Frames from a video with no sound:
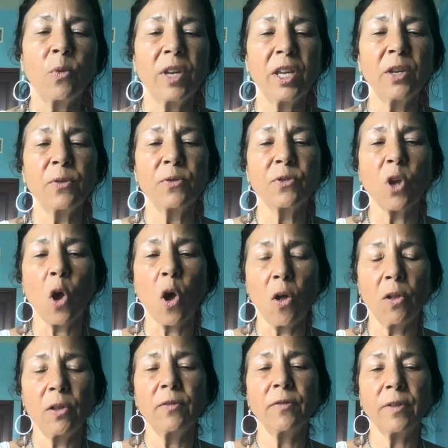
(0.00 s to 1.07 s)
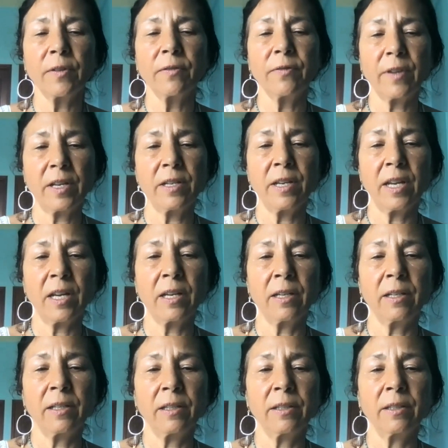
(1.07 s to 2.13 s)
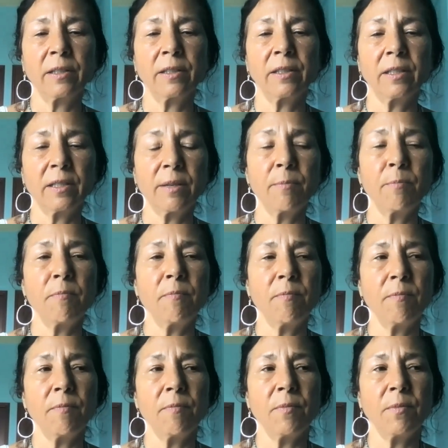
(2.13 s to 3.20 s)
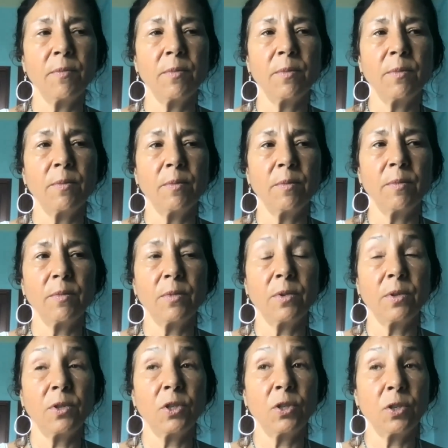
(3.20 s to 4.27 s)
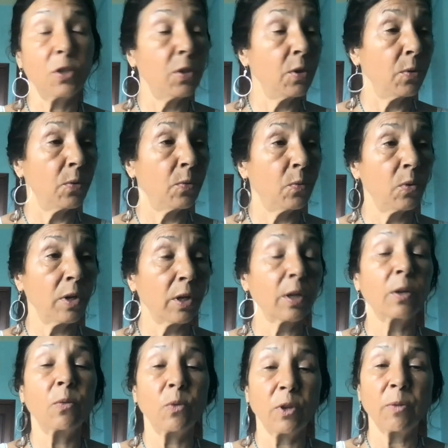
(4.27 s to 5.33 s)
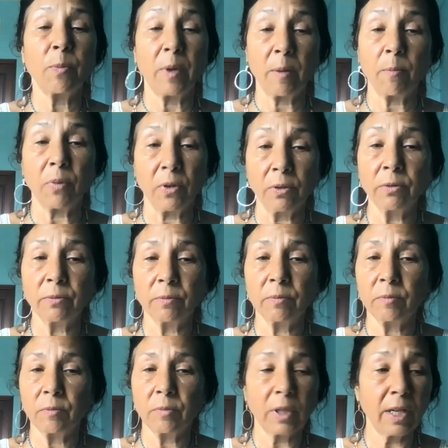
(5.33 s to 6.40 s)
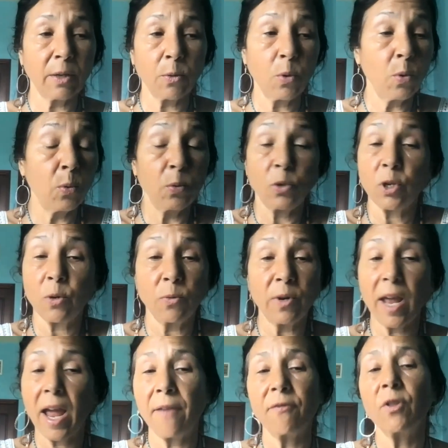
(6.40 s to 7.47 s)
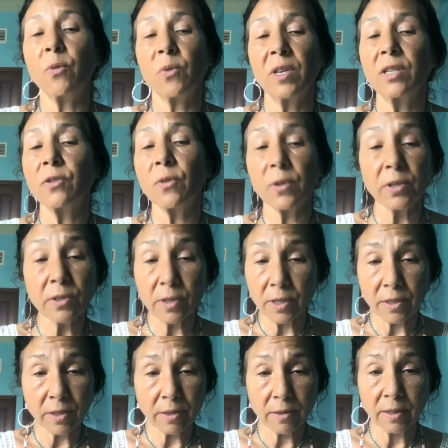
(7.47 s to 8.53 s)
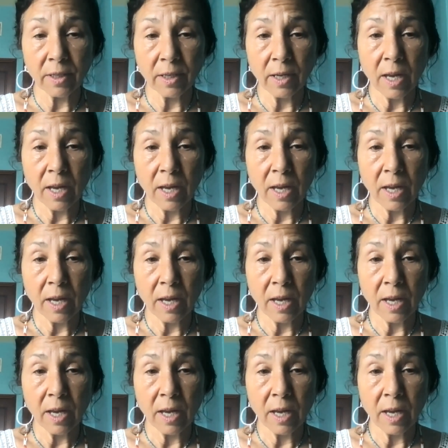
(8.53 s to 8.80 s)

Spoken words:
We use all of our funding to, to work with people who don't have the resources.